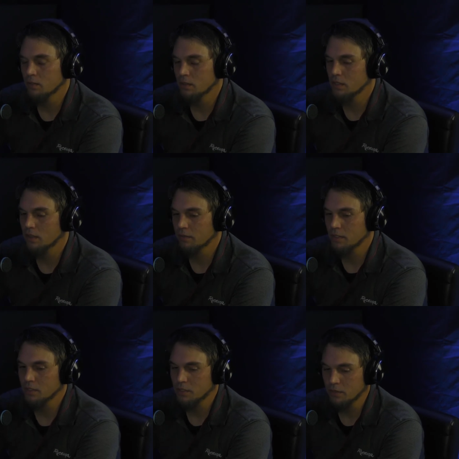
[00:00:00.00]
Google's
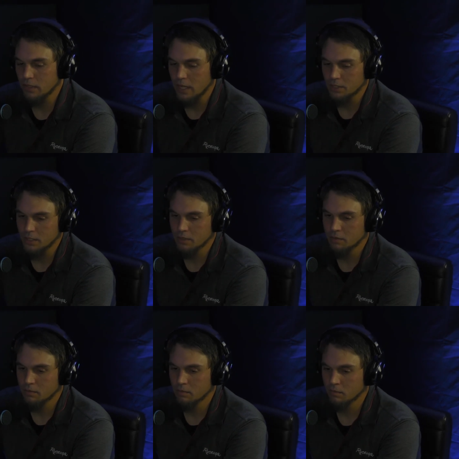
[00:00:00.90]
definition of logic
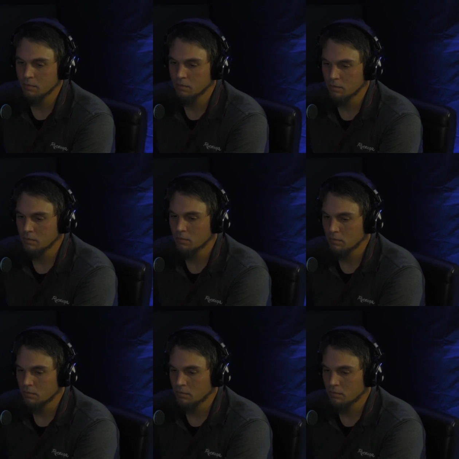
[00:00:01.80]
is, John.